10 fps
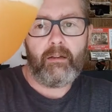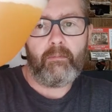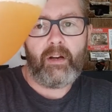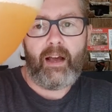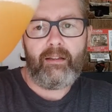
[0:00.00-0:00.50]
So
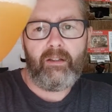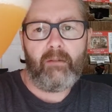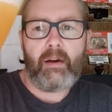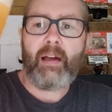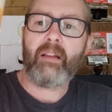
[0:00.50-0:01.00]
I'm going to ask
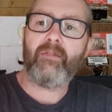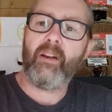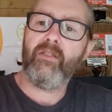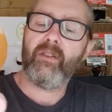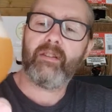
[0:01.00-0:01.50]
Joe about that. It's
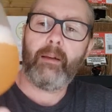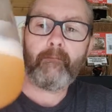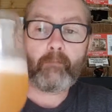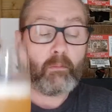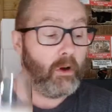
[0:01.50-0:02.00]
very interesting.